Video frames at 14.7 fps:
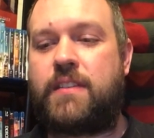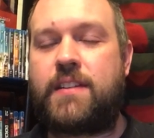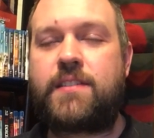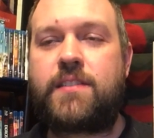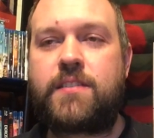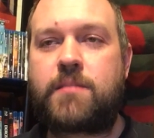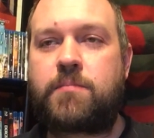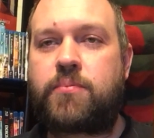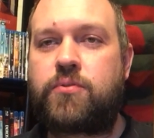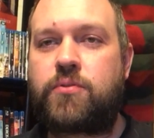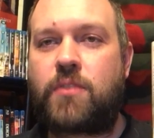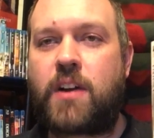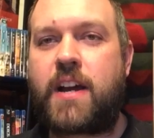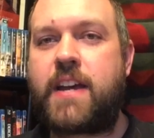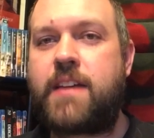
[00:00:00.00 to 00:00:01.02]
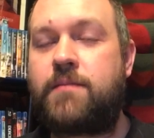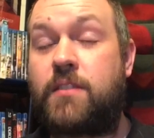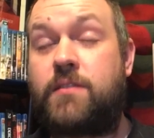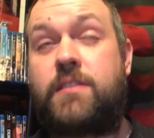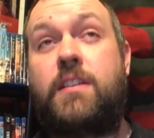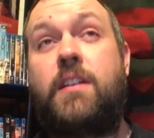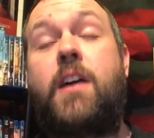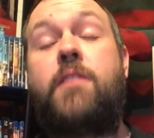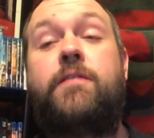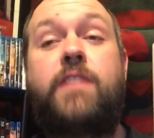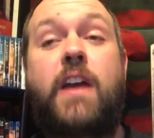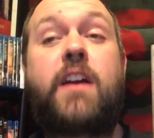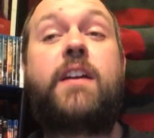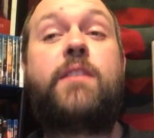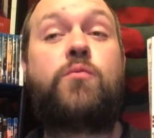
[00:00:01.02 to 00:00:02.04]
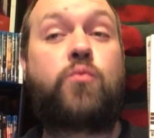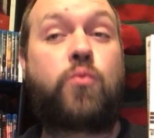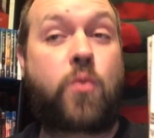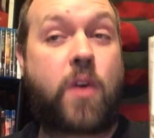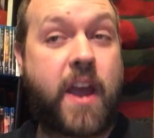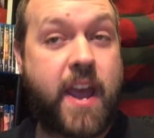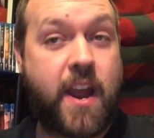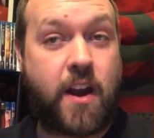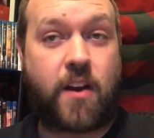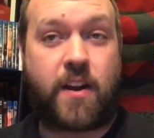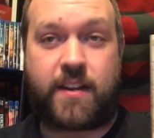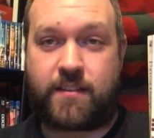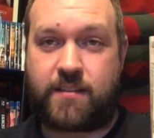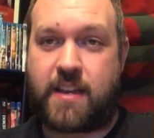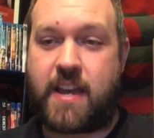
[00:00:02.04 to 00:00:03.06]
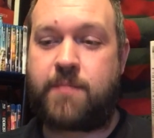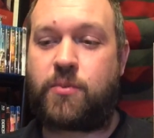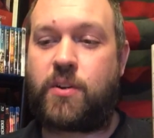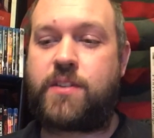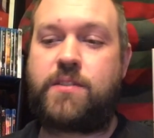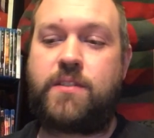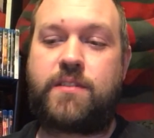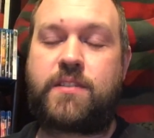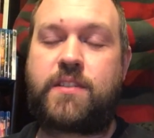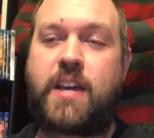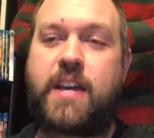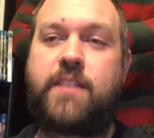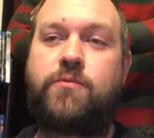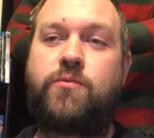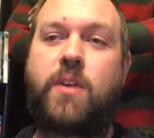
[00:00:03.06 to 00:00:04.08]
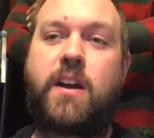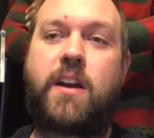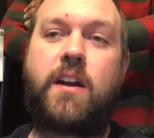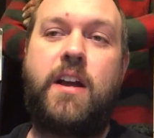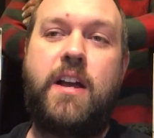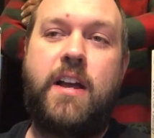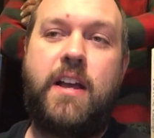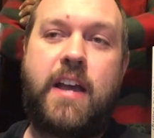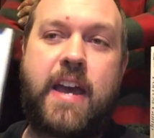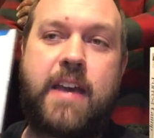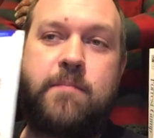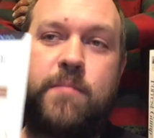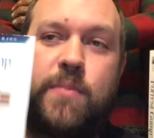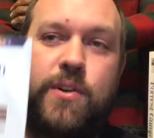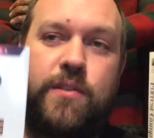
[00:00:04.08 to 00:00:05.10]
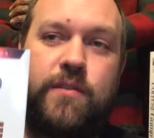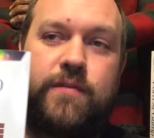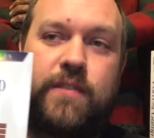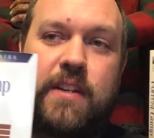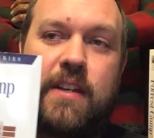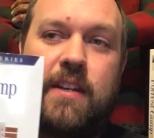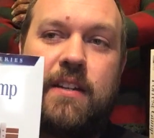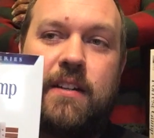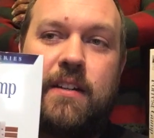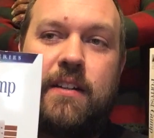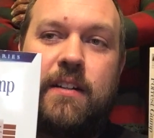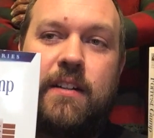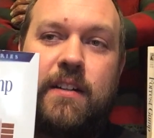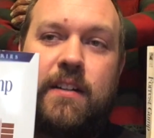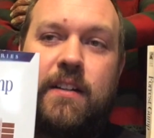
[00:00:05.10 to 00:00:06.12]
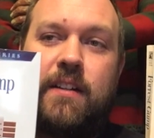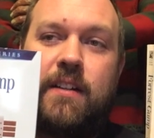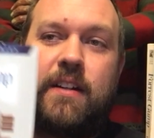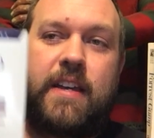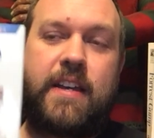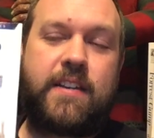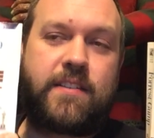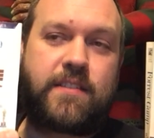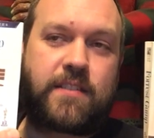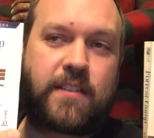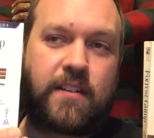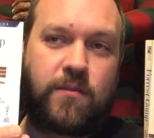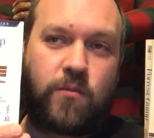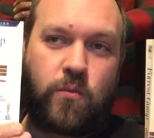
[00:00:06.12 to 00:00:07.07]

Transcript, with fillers: This is a prime, a very rare example, I should say, of where a movie is